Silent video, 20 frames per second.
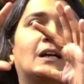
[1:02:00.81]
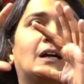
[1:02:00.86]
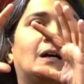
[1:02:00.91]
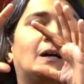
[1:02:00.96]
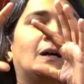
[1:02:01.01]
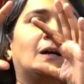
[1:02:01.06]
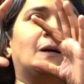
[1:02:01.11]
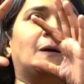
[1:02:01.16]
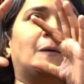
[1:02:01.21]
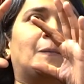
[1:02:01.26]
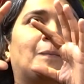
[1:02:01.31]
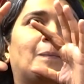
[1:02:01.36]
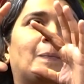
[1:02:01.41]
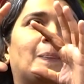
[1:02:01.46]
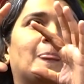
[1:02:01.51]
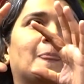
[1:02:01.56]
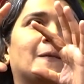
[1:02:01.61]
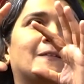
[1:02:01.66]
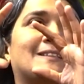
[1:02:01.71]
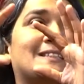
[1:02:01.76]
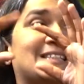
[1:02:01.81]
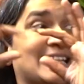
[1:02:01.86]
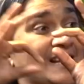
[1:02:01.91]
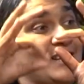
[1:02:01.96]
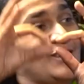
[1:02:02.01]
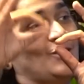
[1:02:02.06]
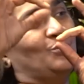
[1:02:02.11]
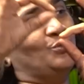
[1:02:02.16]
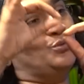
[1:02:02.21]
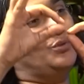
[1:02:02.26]
tell
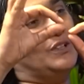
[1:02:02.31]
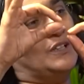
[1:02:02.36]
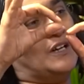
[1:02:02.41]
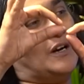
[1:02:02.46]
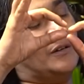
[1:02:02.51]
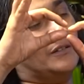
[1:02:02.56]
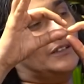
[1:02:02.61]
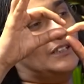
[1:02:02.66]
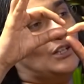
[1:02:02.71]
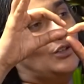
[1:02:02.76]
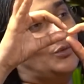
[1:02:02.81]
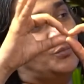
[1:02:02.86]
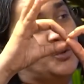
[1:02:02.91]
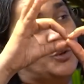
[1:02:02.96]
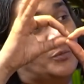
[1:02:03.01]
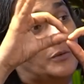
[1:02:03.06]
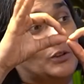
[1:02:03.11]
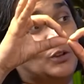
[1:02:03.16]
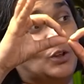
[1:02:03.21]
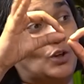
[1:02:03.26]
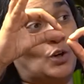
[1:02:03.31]
you more about the